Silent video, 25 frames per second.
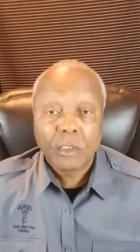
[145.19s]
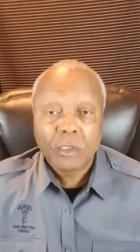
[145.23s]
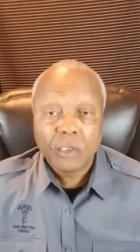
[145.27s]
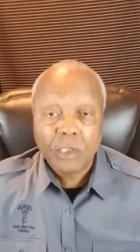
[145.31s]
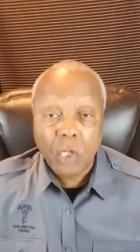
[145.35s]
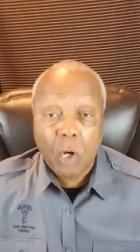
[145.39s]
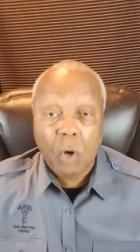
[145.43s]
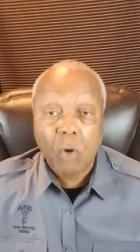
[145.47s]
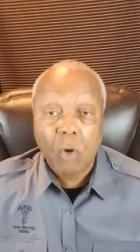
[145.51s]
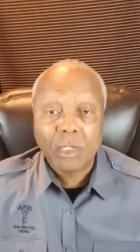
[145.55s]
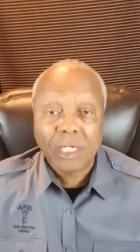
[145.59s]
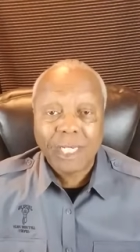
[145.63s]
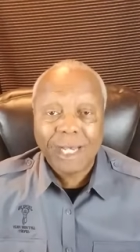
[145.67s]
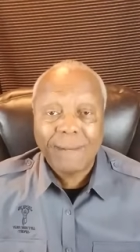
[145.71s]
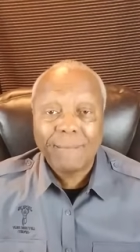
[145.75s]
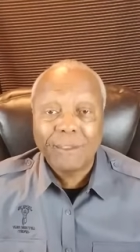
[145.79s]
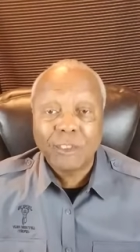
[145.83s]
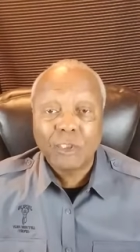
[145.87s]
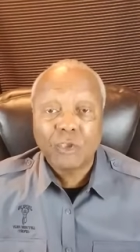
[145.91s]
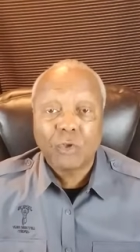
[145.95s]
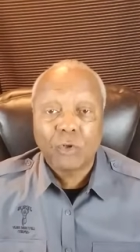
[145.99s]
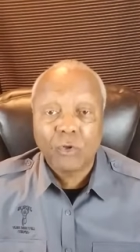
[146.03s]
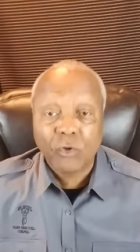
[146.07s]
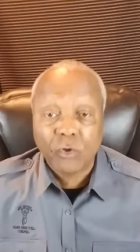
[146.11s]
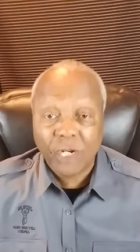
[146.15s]
Don't come
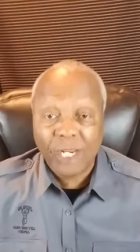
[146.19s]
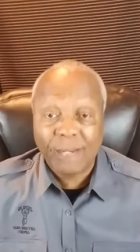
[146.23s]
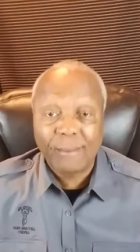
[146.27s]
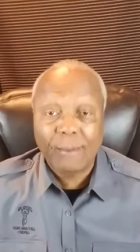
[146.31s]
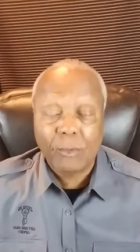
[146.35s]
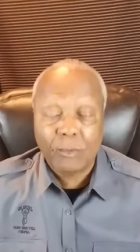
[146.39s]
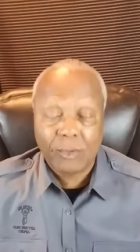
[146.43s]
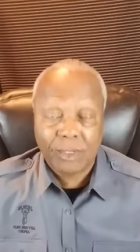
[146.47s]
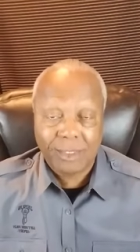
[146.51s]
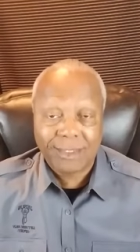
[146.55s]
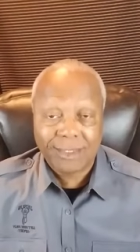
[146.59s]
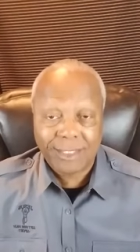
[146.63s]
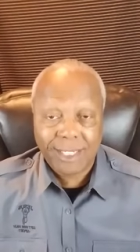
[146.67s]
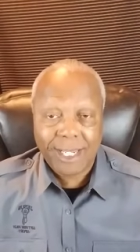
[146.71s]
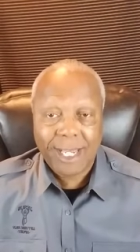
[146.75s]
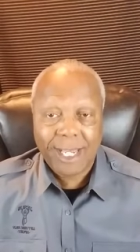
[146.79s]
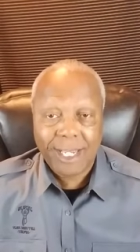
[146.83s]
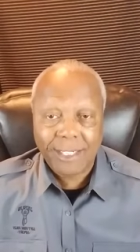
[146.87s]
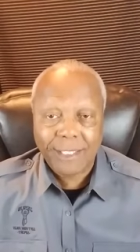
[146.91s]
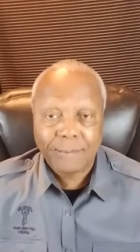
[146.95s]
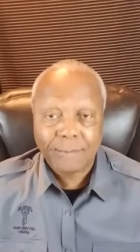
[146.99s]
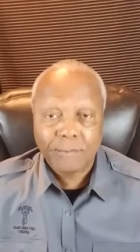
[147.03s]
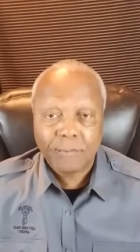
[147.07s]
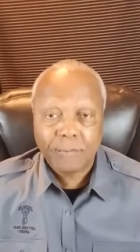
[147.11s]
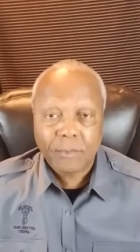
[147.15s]
into agreement with
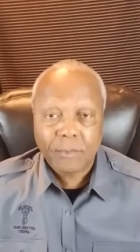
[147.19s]
that.